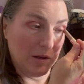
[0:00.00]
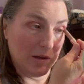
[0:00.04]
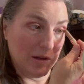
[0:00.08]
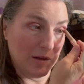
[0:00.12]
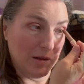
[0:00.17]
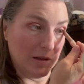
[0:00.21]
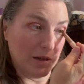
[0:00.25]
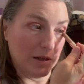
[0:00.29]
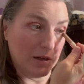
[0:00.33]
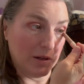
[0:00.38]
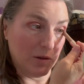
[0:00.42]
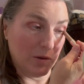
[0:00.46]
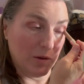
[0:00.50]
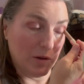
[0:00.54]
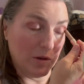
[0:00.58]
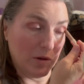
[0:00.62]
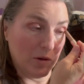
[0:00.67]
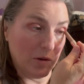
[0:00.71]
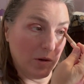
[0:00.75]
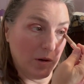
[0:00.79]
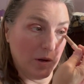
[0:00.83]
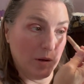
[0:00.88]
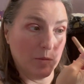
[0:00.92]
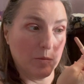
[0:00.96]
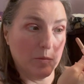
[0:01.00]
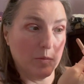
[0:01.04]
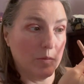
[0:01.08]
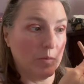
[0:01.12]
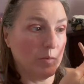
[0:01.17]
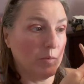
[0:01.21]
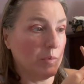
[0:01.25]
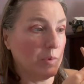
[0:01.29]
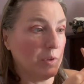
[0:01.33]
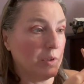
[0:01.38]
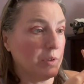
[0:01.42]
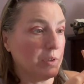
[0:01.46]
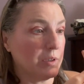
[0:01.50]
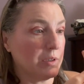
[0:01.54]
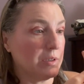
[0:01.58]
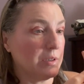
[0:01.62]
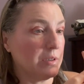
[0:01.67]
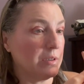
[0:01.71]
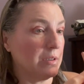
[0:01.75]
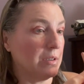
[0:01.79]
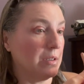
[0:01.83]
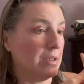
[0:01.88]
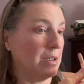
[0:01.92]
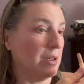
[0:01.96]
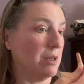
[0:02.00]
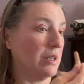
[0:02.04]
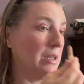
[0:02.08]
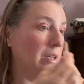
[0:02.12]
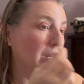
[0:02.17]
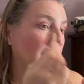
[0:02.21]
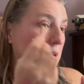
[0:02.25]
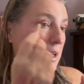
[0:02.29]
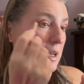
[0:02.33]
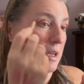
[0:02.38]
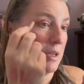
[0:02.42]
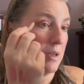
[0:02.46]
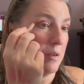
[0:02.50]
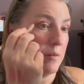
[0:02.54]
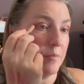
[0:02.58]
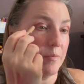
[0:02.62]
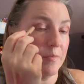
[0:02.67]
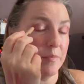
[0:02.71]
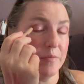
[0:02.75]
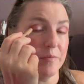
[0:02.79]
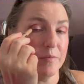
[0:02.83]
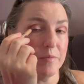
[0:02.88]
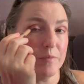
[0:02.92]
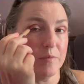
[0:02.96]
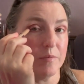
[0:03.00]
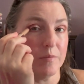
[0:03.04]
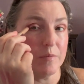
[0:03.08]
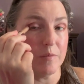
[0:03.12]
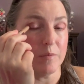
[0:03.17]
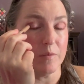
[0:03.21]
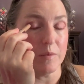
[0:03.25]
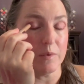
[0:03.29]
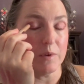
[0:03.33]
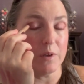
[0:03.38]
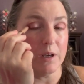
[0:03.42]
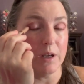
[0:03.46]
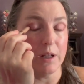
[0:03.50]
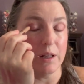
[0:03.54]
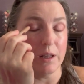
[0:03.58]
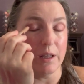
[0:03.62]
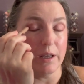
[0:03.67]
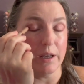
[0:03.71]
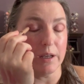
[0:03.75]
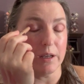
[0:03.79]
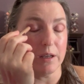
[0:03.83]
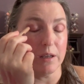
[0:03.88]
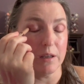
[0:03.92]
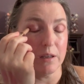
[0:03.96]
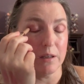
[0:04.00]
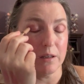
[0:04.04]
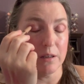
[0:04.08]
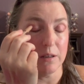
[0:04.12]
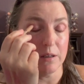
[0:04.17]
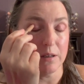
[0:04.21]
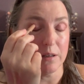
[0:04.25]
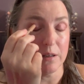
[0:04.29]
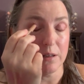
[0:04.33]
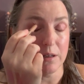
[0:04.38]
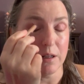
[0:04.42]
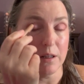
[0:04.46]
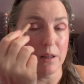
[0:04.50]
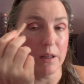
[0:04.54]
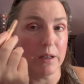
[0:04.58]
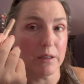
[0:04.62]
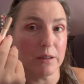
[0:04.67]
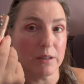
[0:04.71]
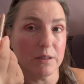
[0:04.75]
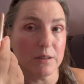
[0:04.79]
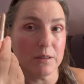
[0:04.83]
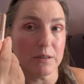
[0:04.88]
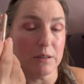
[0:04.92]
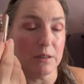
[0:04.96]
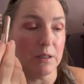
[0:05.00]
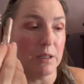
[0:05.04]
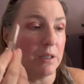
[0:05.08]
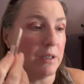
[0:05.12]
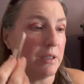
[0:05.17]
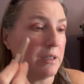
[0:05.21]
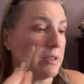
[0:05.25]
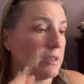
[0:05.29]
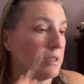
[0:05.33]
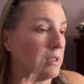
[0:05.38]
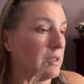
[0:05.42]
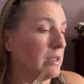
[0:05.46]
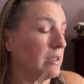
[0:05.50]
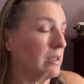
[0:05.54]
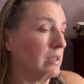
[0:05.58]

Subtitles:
like doing cream looks. I like these a lot,